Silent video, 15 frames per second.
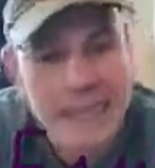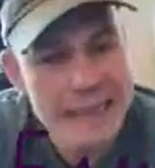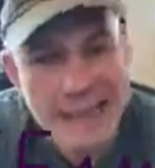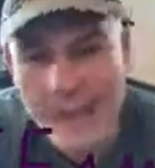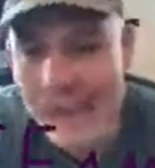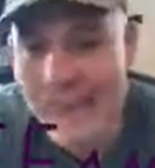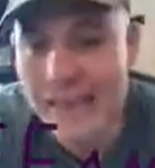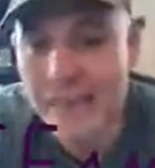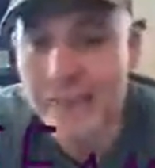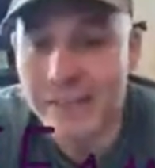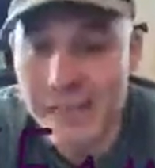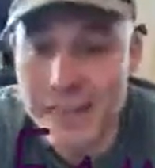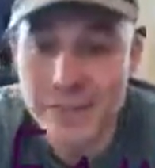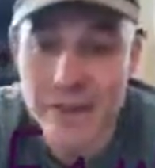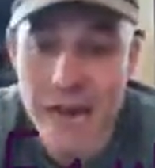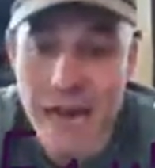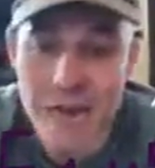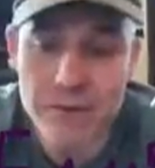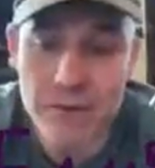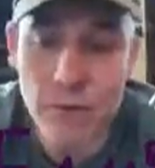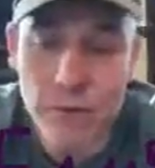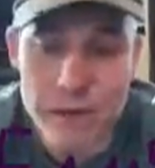They had a great
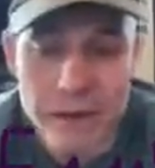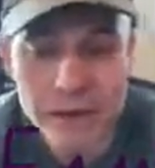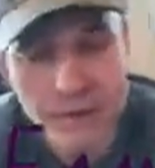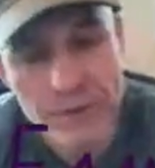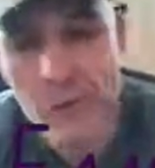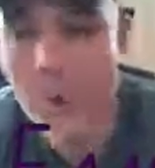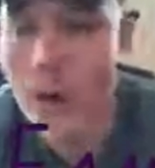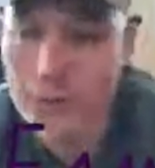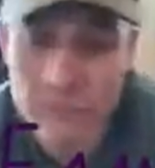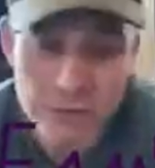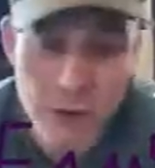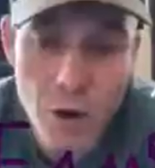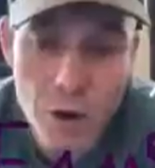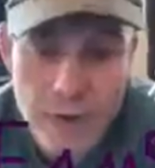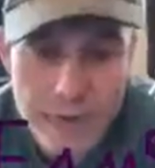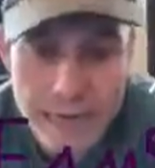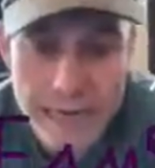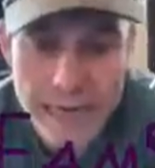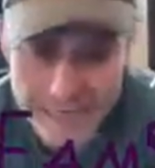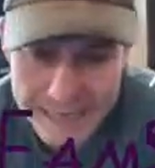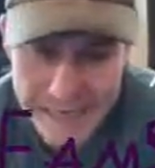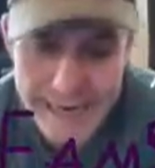rivalry with the Montreal
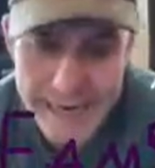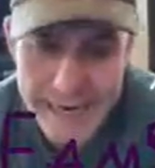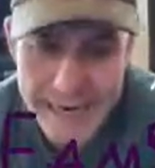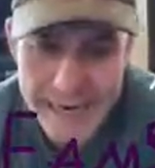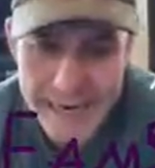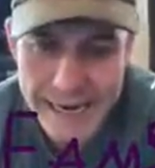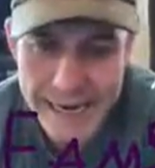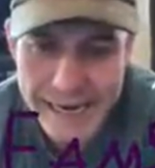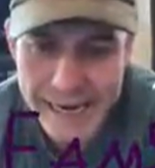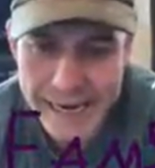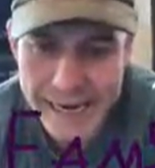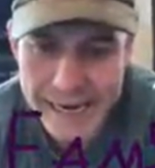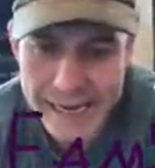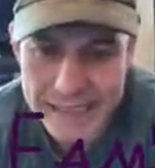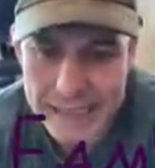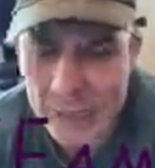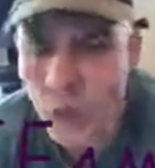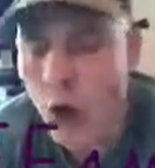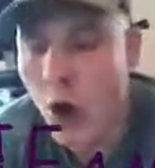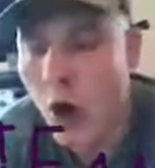Canadiens.